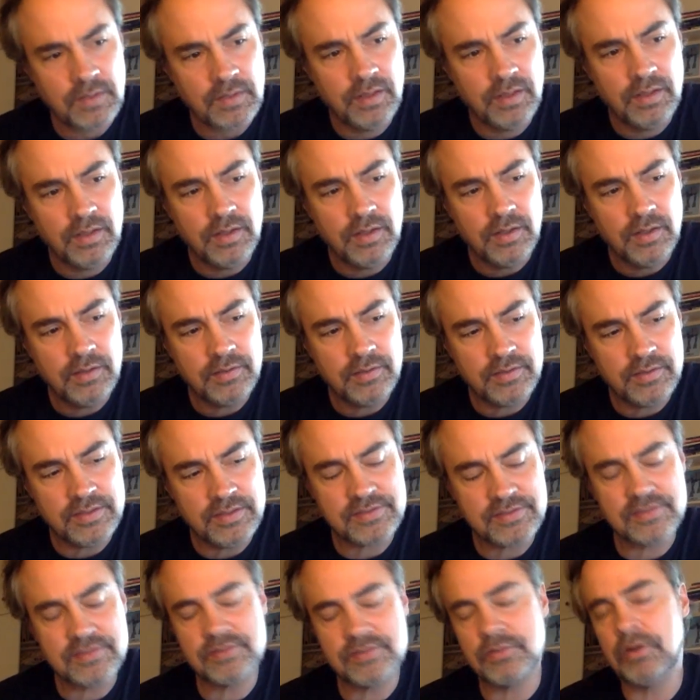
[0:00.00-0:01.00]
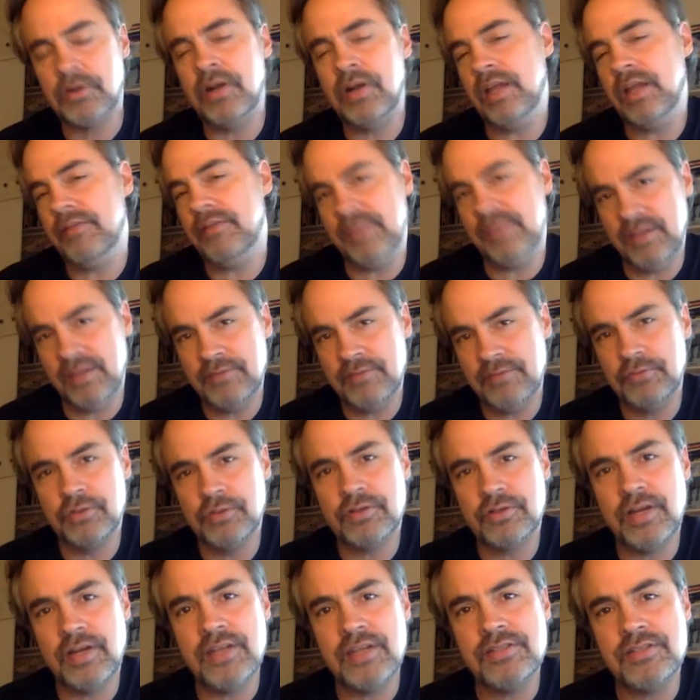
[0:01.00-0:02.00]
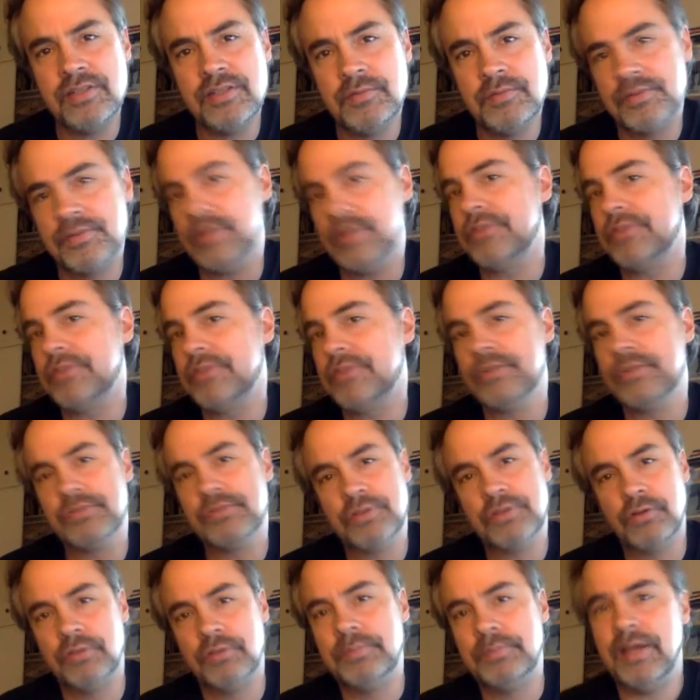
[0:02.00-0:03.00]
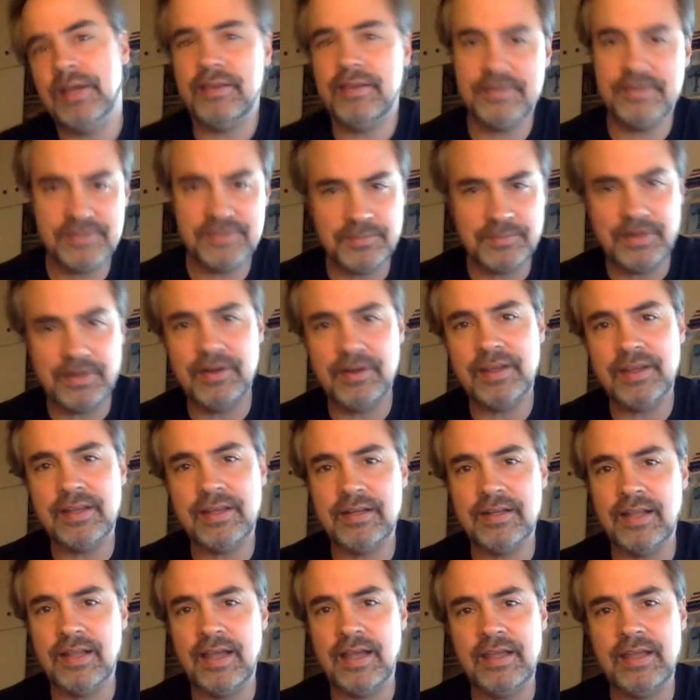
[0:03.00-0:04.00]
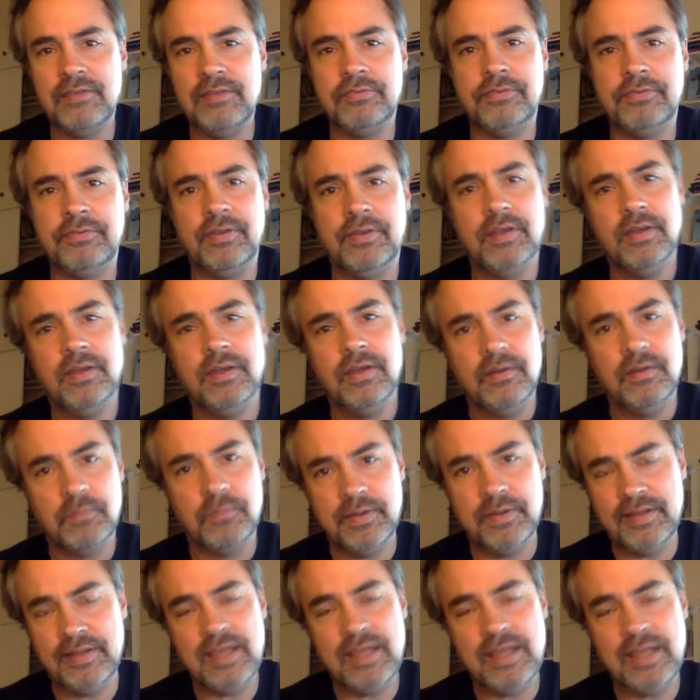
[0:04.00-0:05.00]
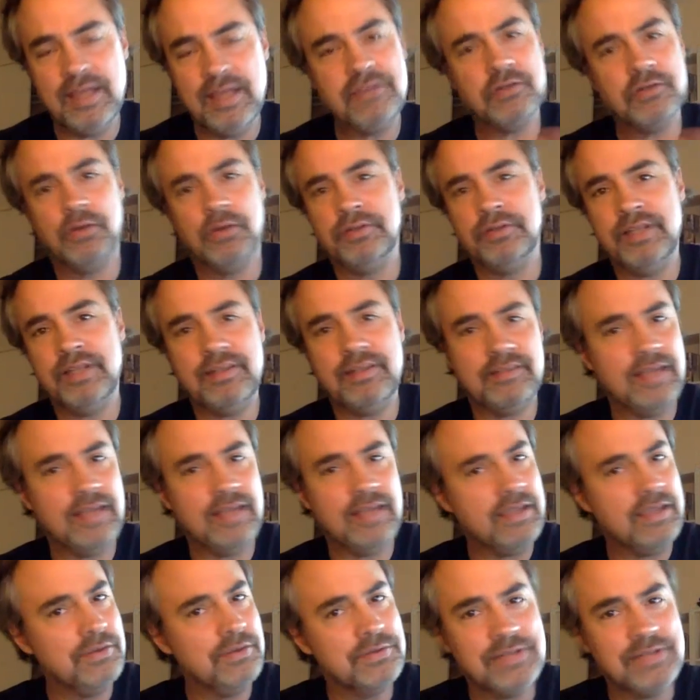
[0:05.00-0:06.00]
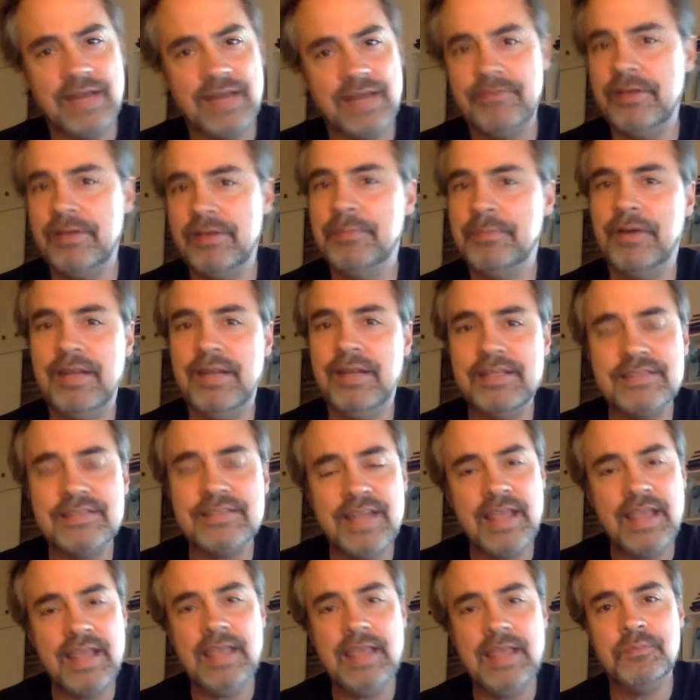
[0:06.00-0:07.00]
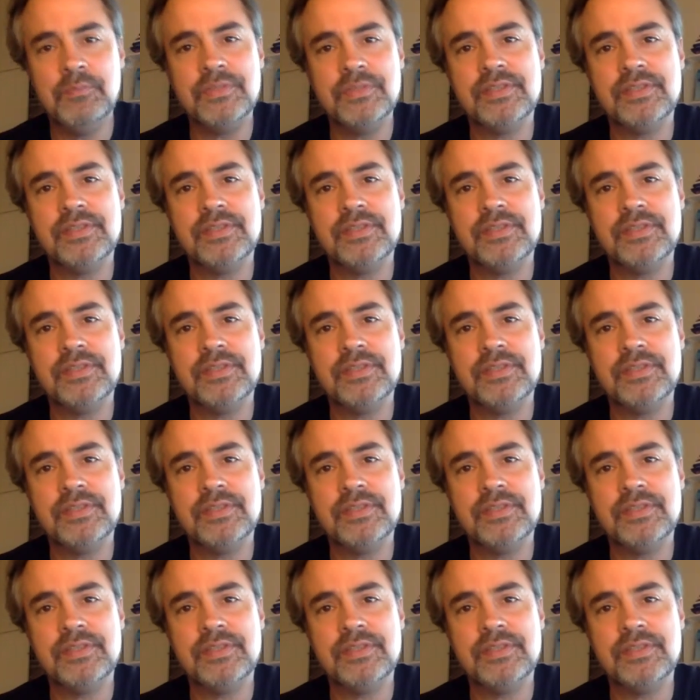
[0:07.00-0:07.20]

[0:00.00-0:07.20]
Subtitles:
this story of the infiltration was also told by This American Life. When they told it, they used everybody's names,